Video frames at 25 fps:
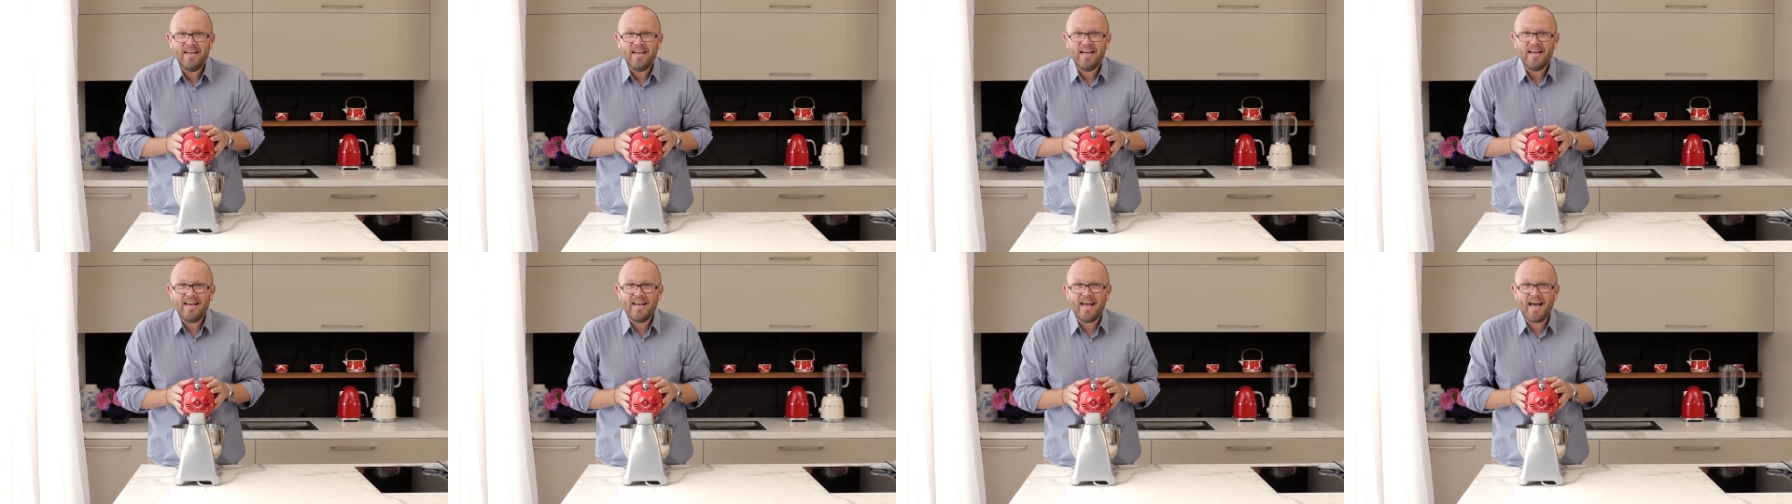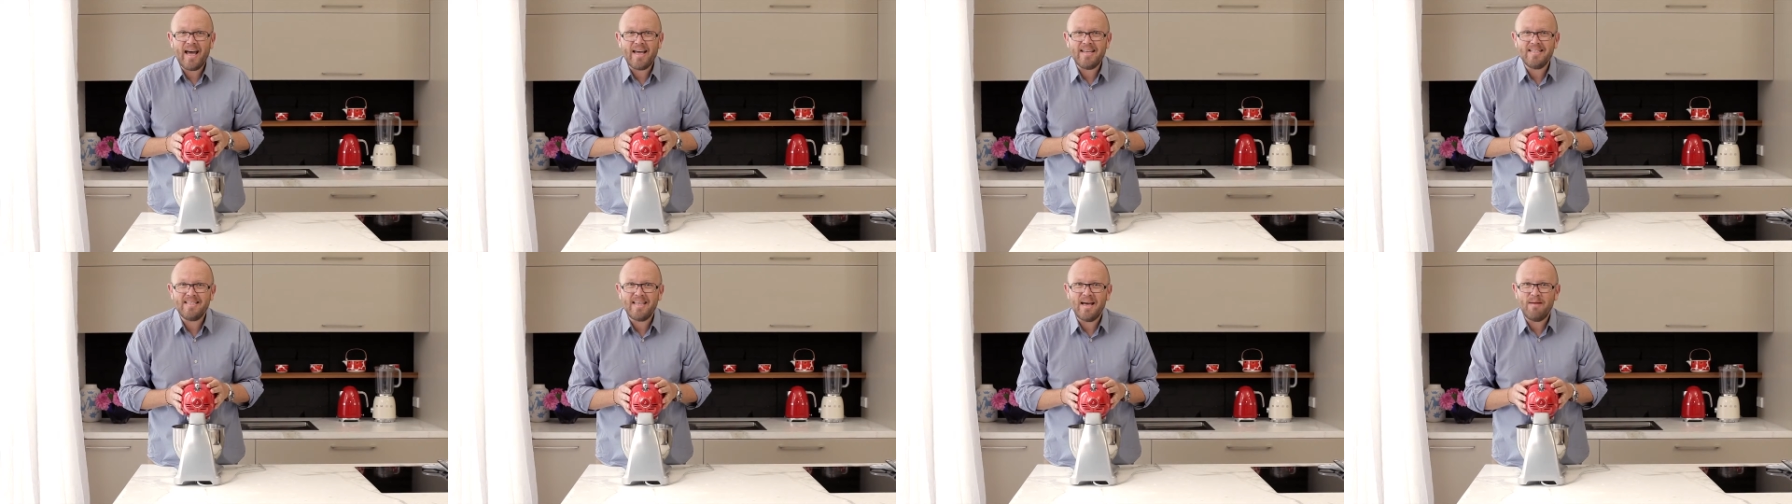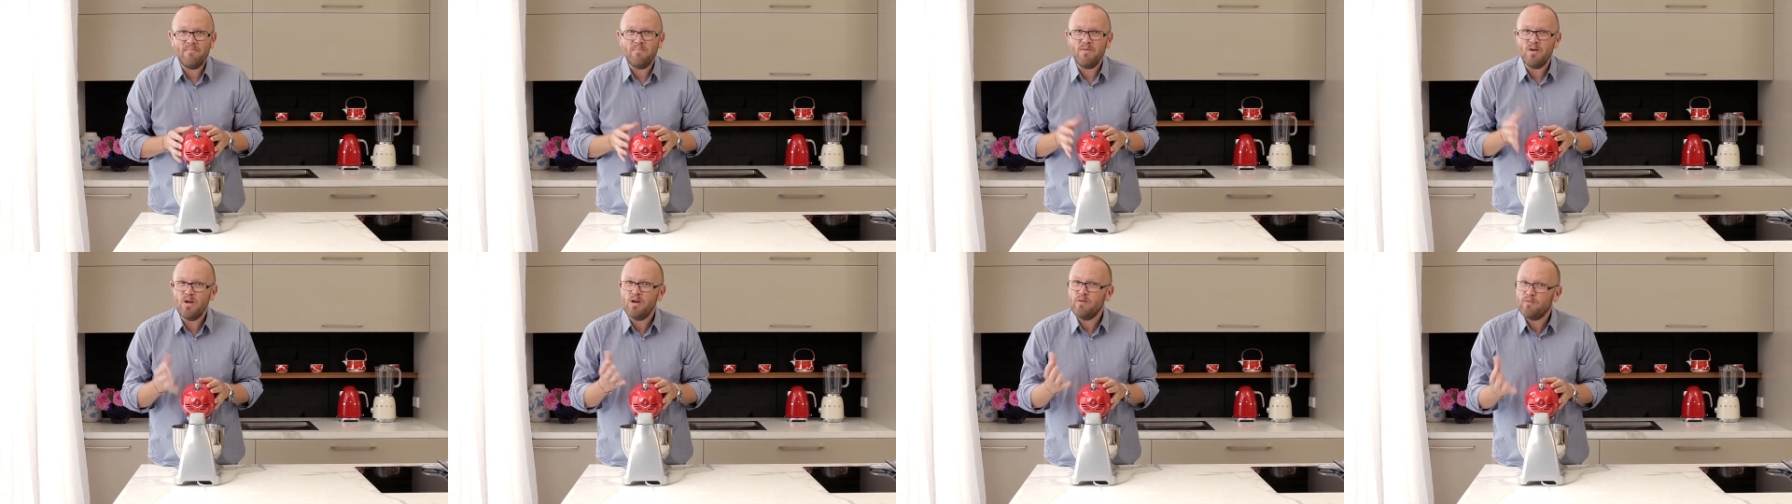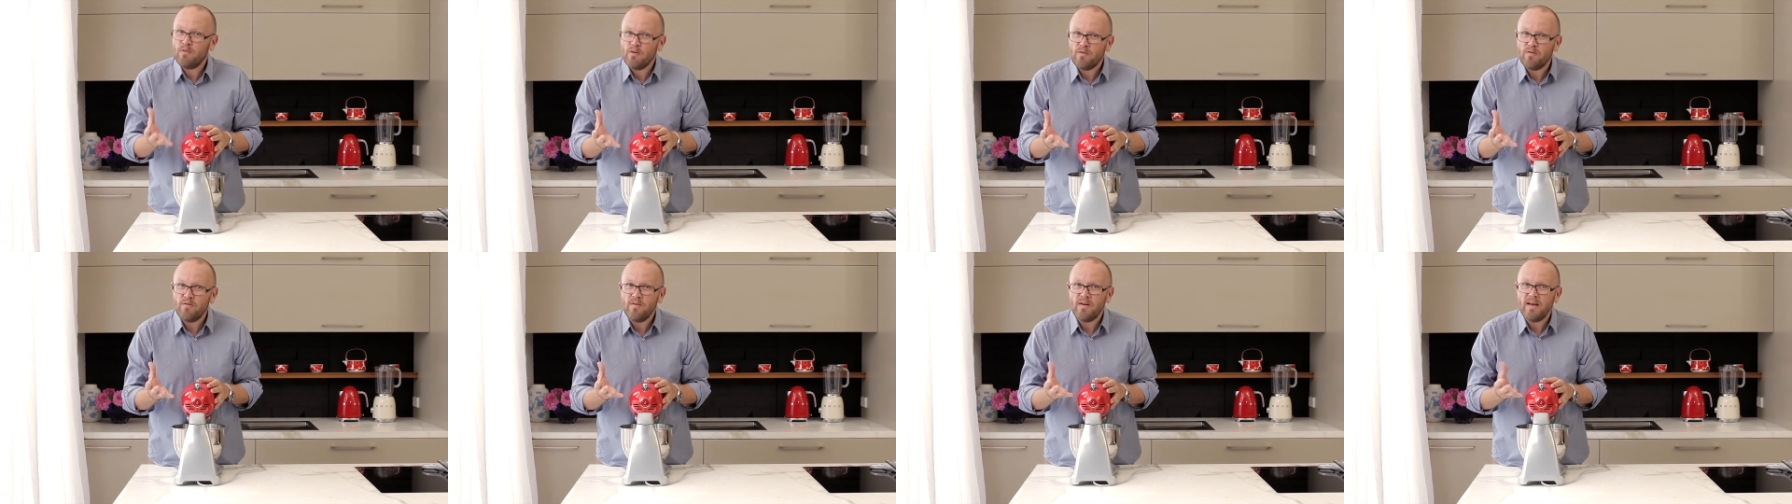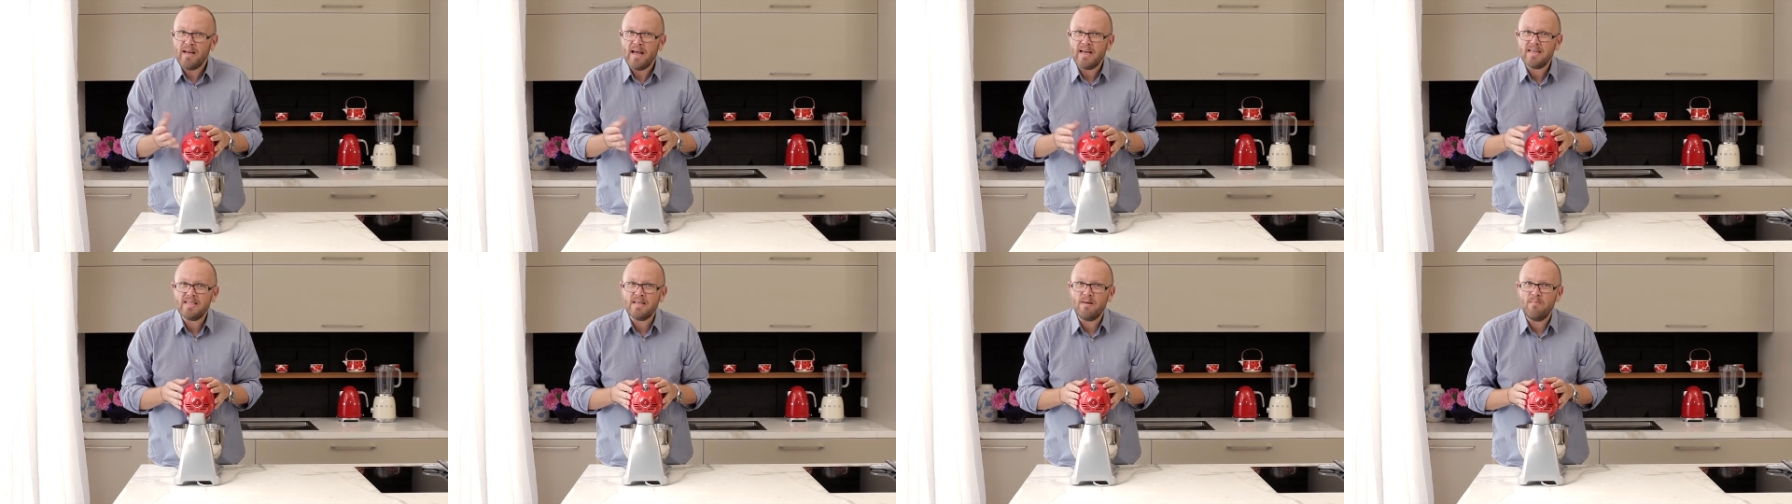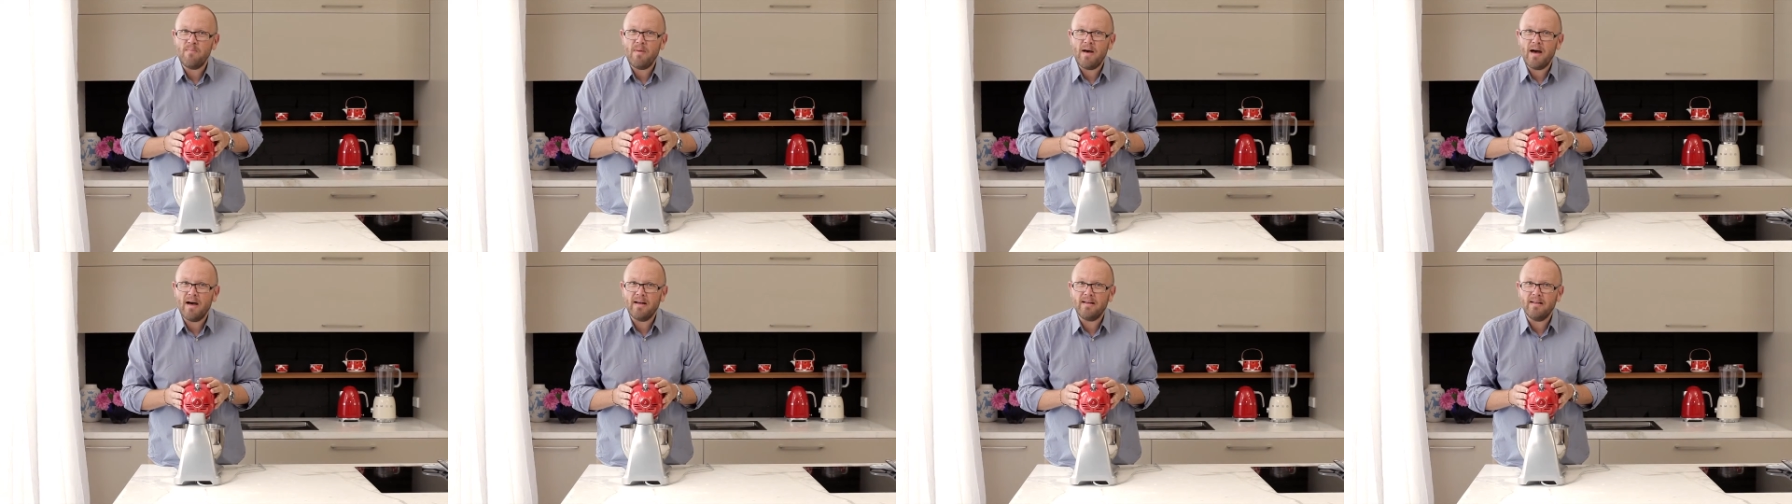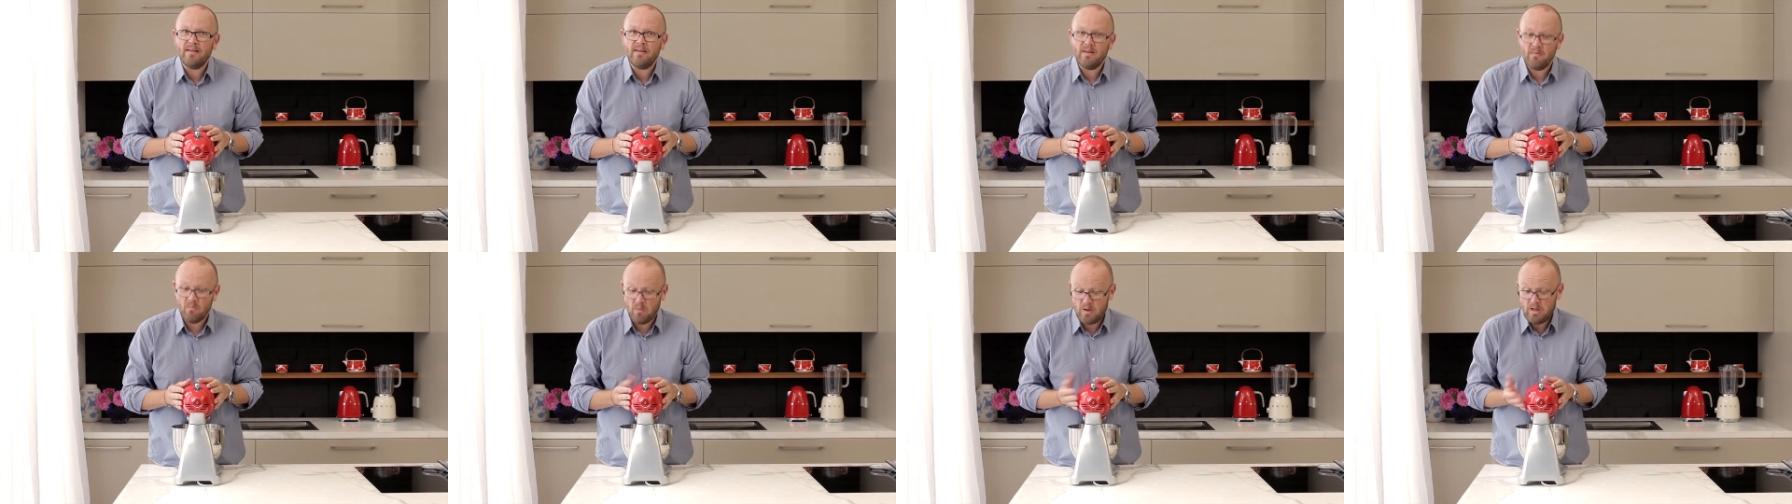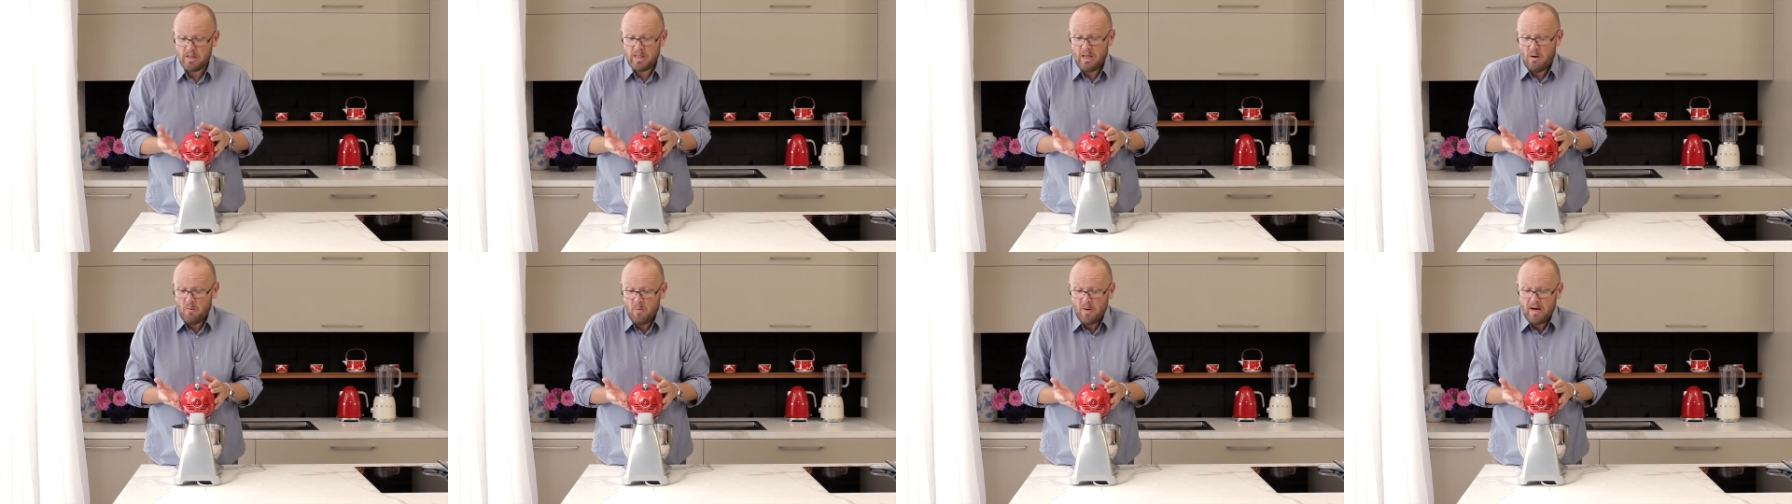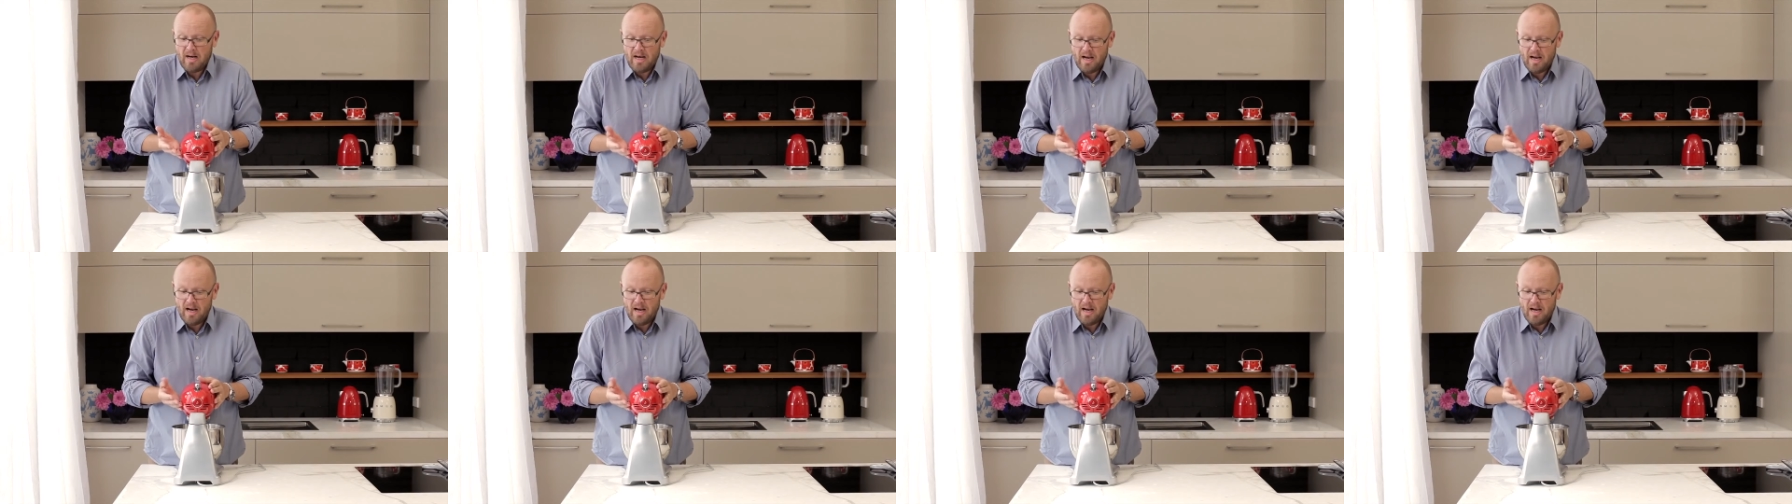It has that beautiful finesse about it that we, that we